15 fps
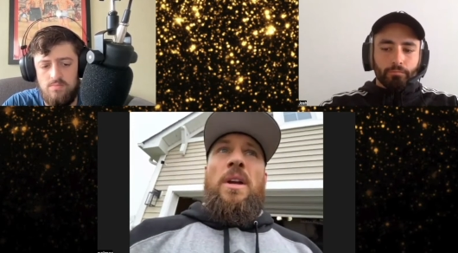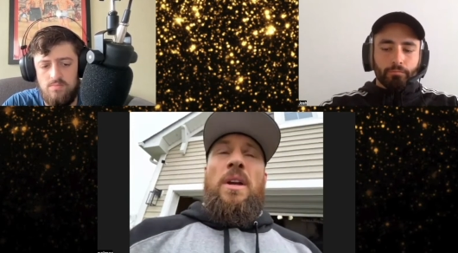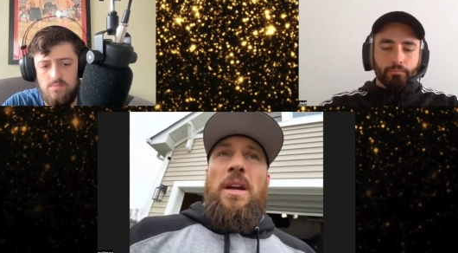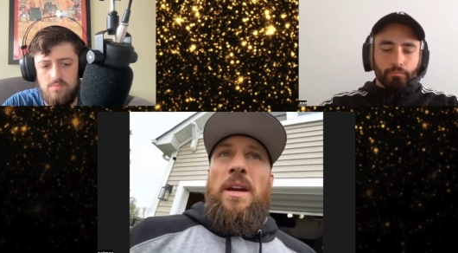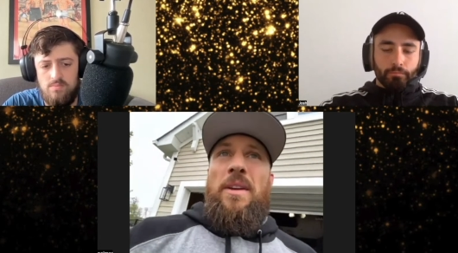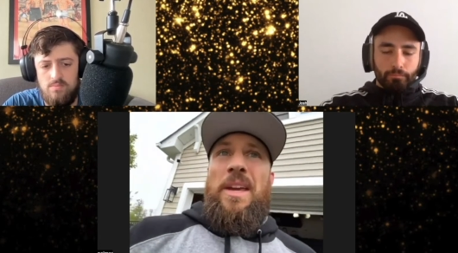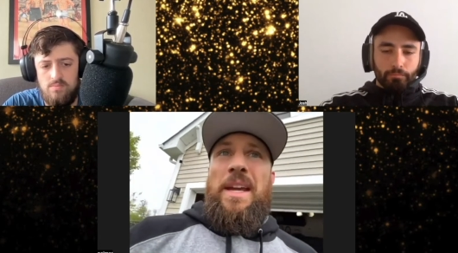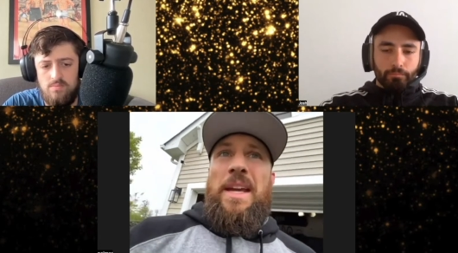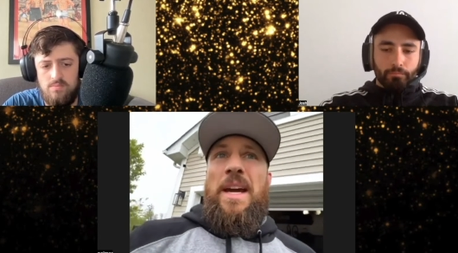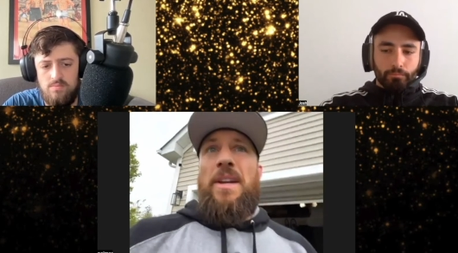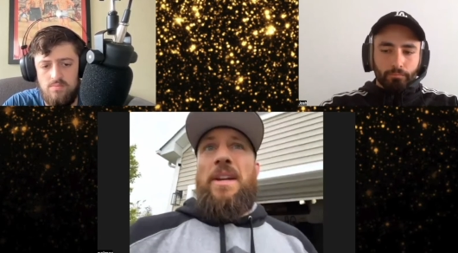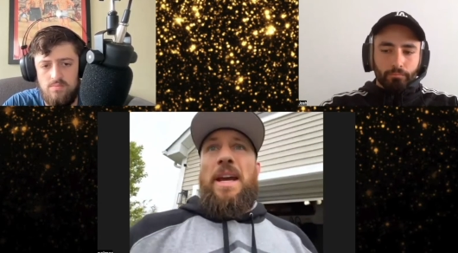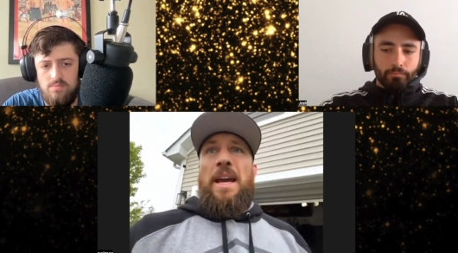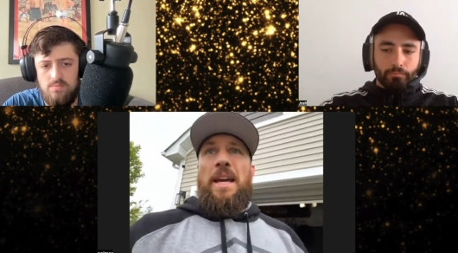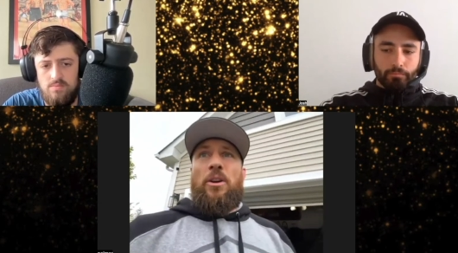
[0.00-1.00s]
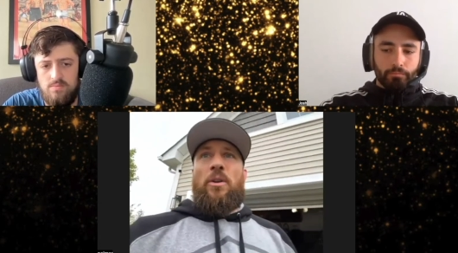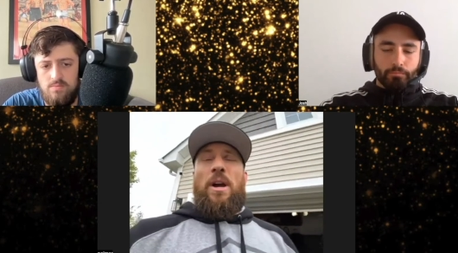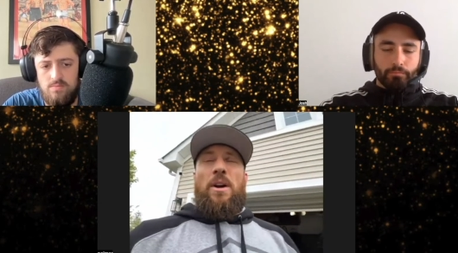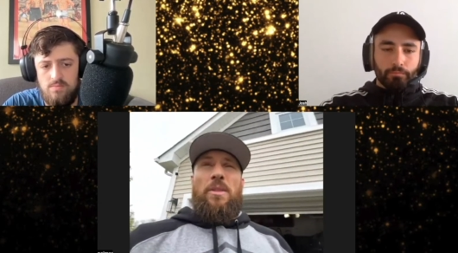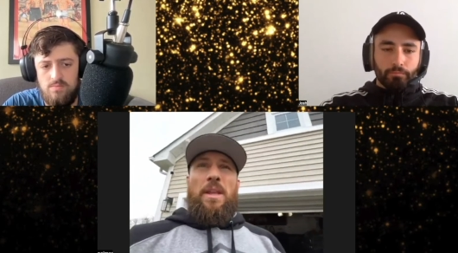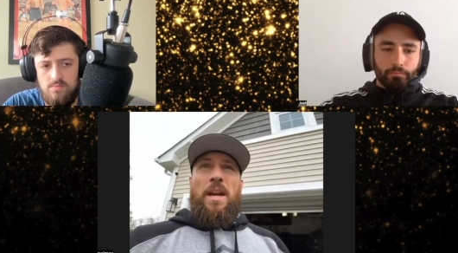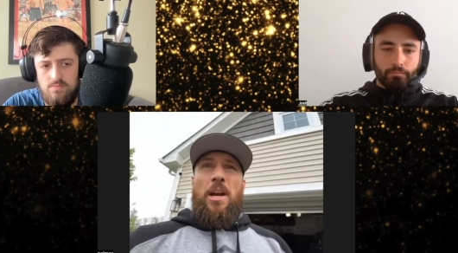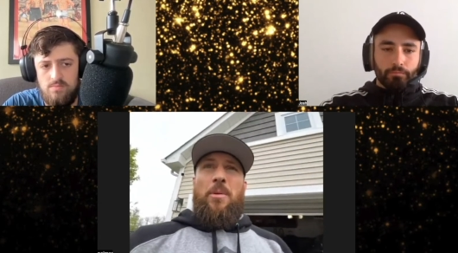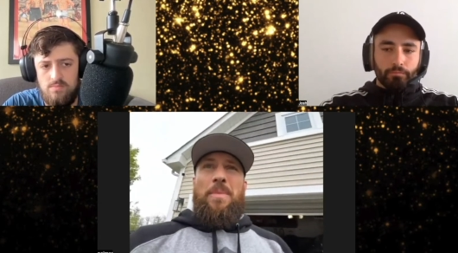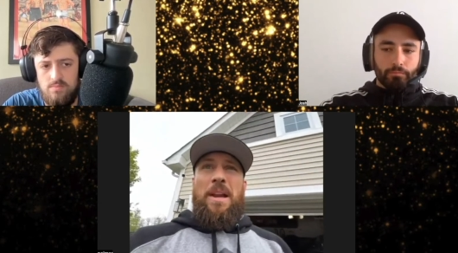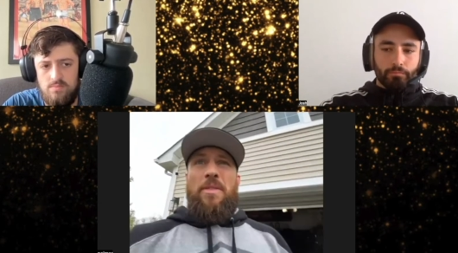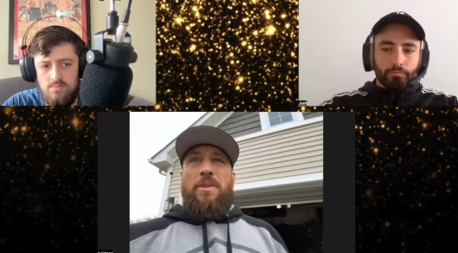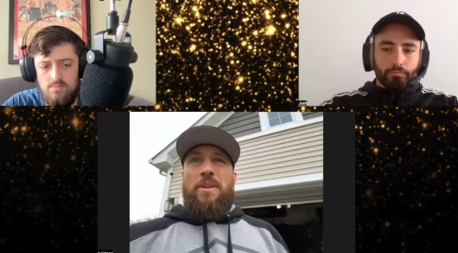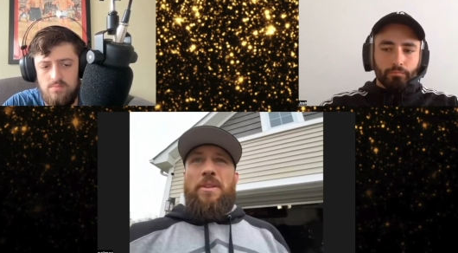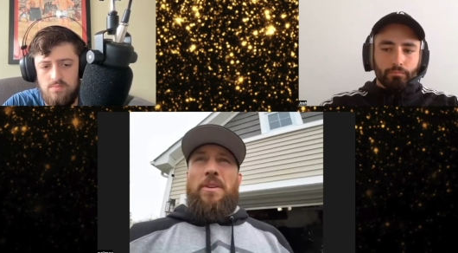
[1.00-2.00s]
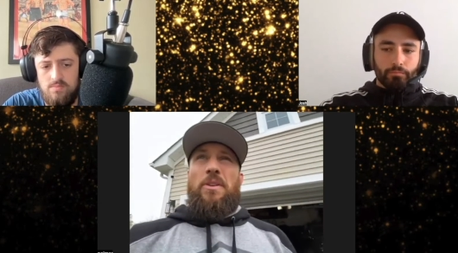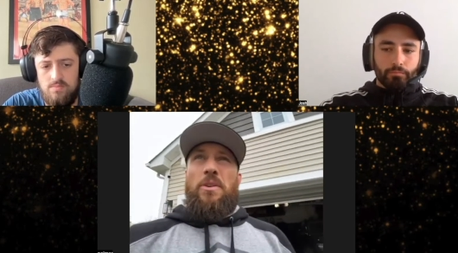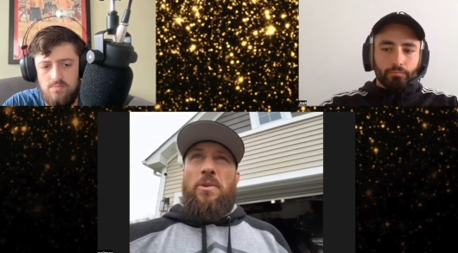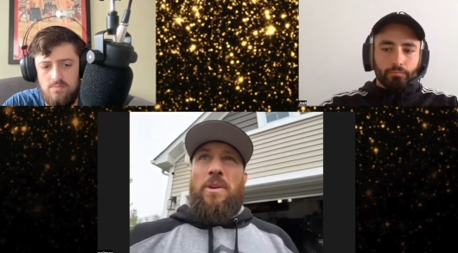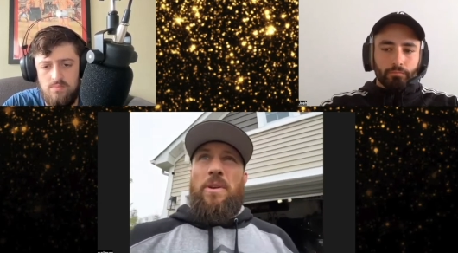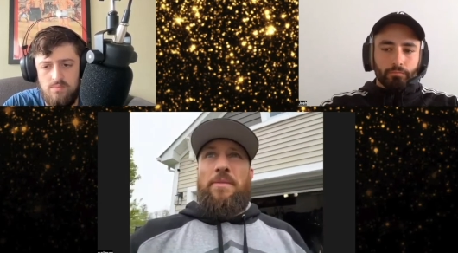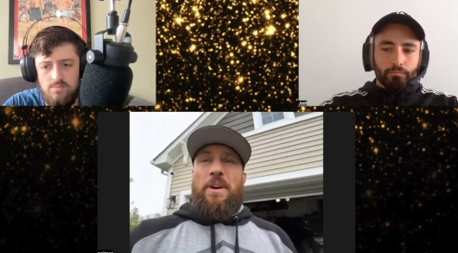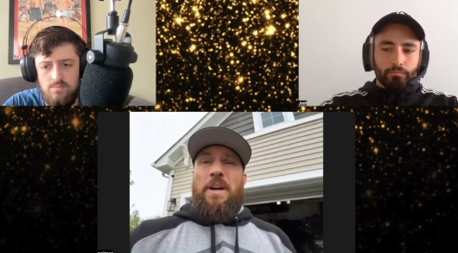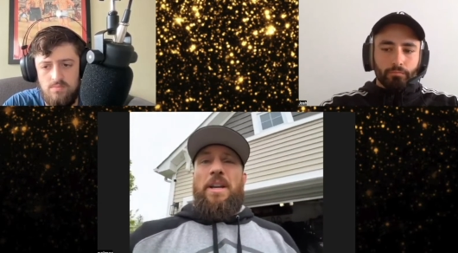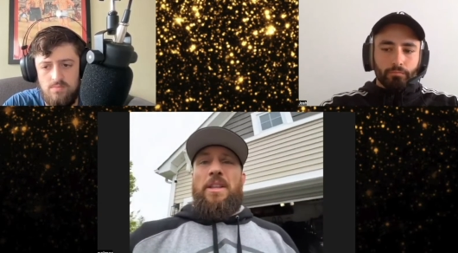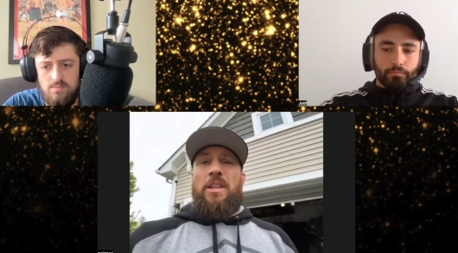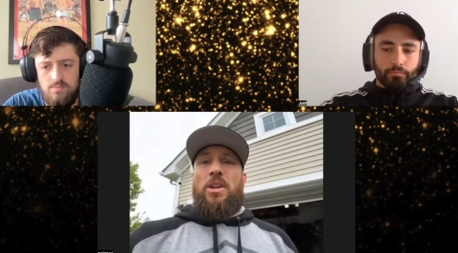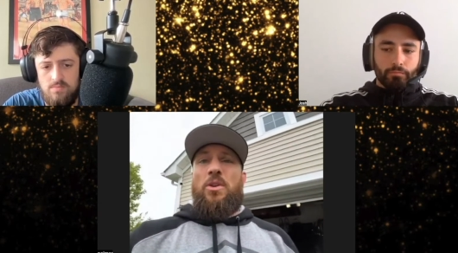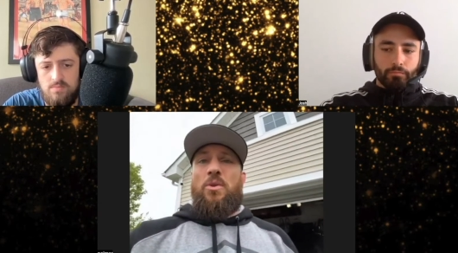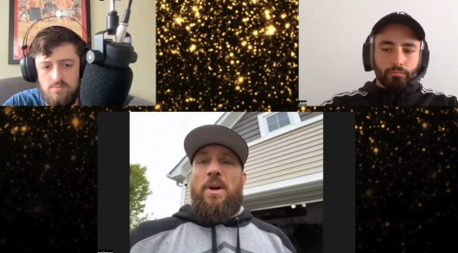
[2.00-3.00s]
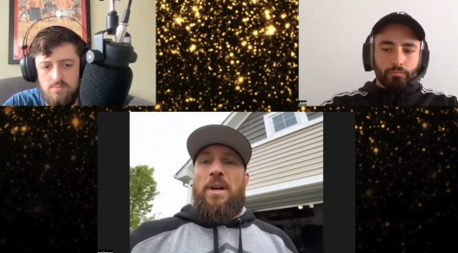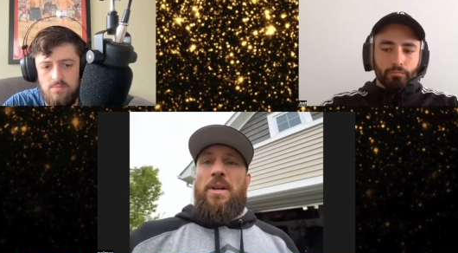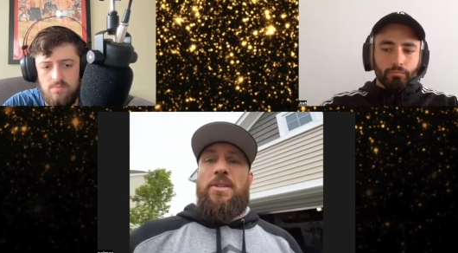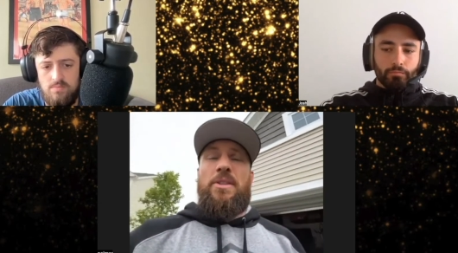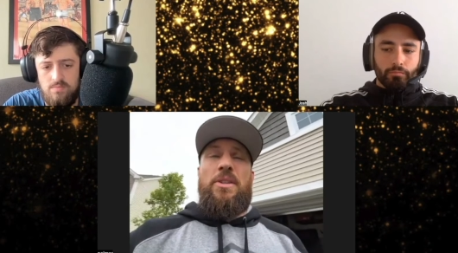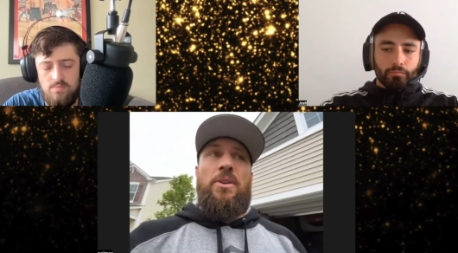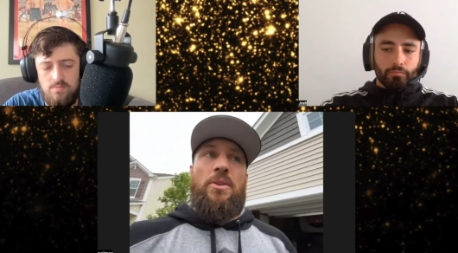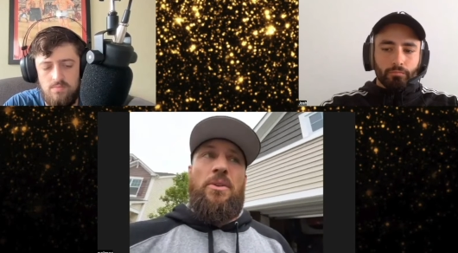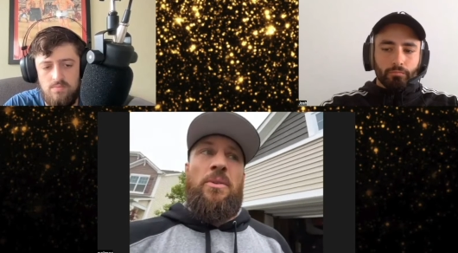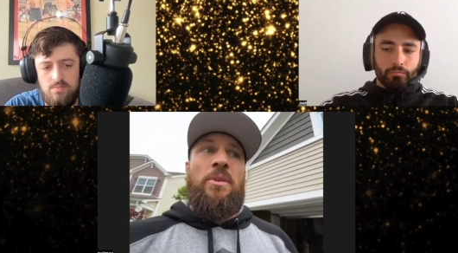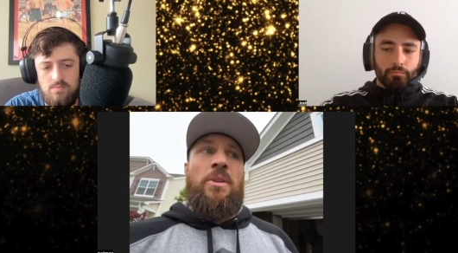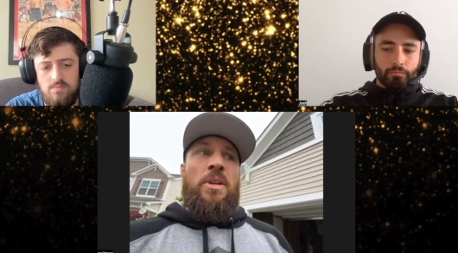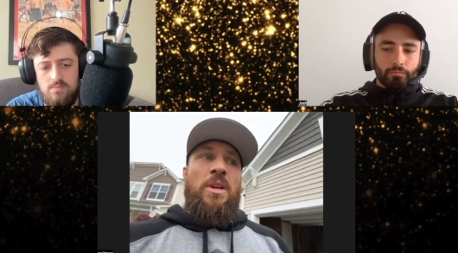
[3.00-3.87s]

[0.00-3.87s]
Speaker 1: and they kind of hang around there. But I think they're doing a fight in the U.S. soon.